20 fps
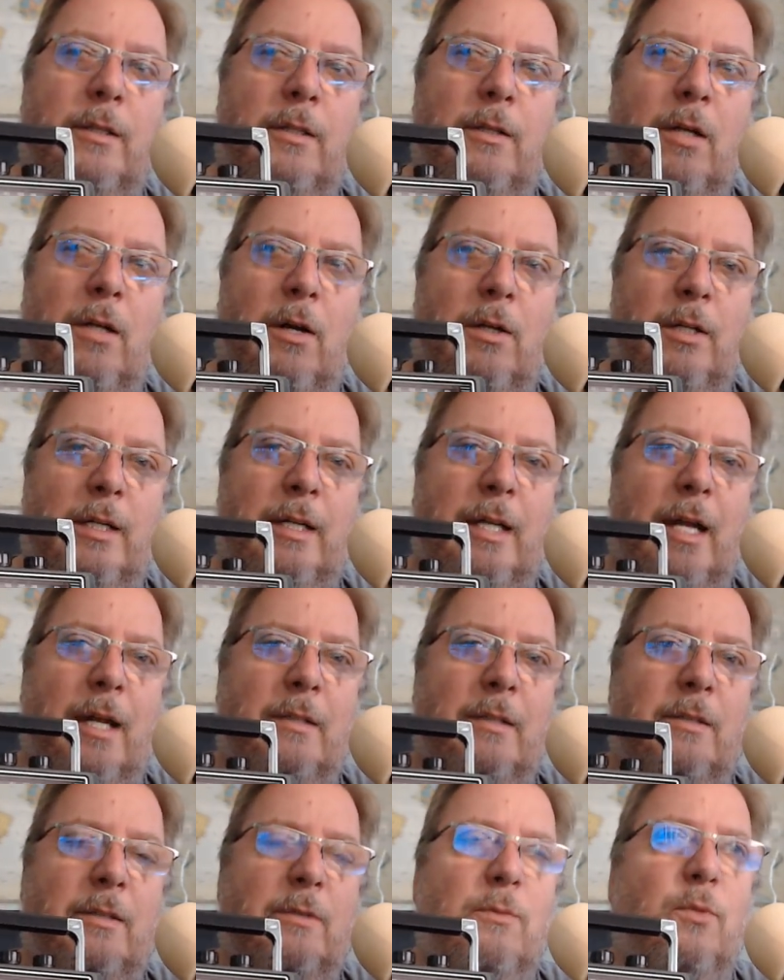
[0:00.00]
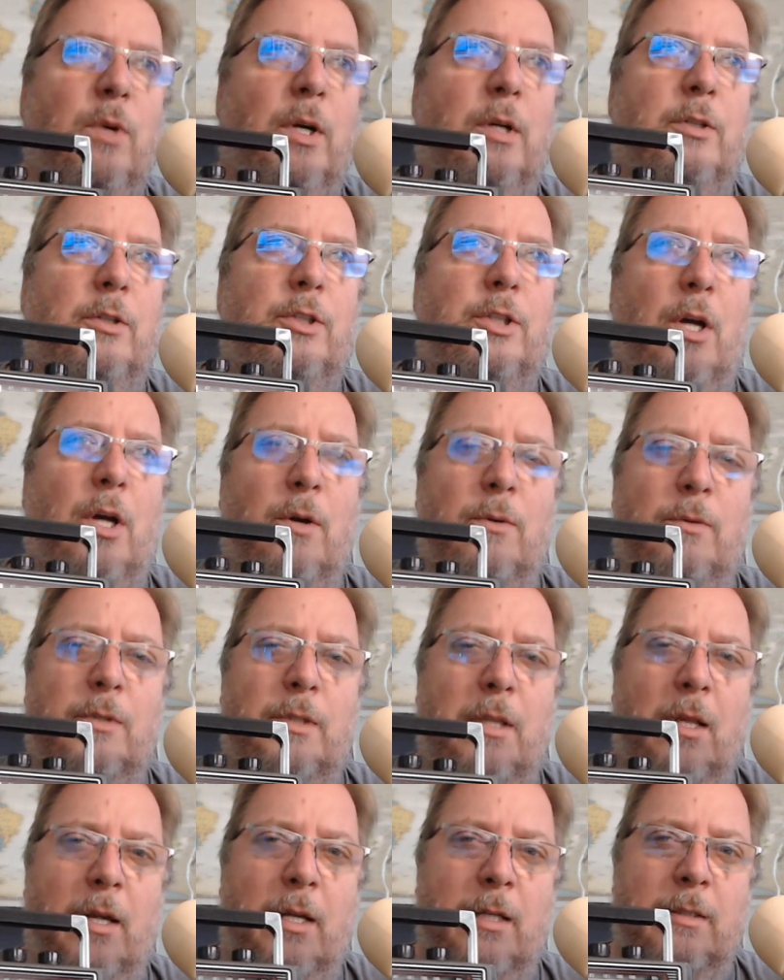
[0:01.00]
all of that weird tone
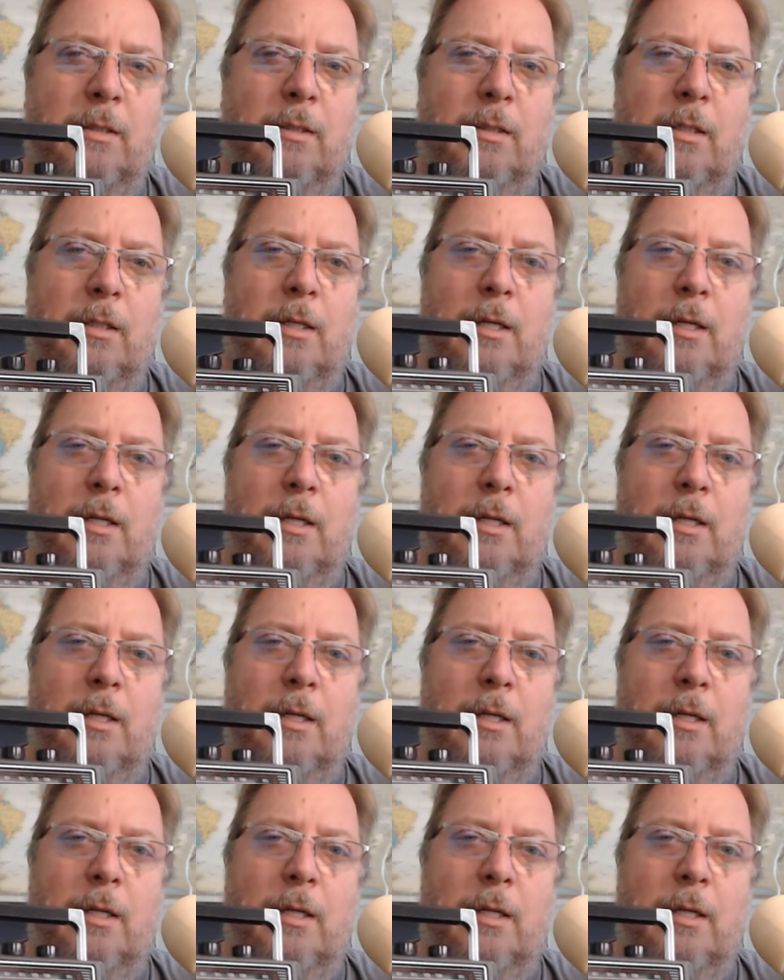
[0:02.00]
thing